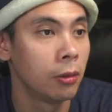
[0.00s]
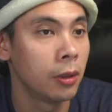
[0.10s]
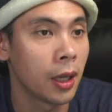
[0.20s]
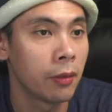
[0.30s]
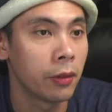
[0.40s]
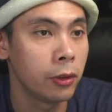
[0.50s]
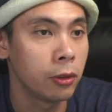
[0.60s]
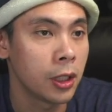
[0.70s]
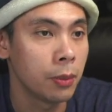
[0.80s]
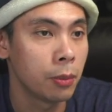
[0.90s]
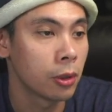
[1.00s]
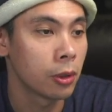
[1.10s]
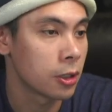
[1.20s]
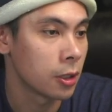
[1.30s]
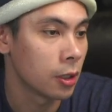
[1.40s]
We have a few
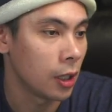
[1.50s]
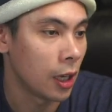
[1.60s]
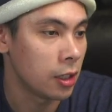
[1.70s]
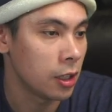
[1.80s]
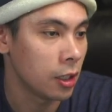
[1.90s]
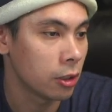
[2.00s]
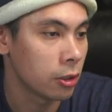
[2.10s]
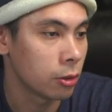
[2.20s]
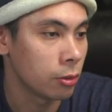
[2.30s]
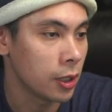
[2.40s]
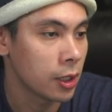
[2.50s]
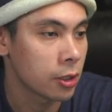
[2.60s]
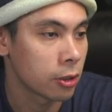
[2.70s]
keyboards ending this week,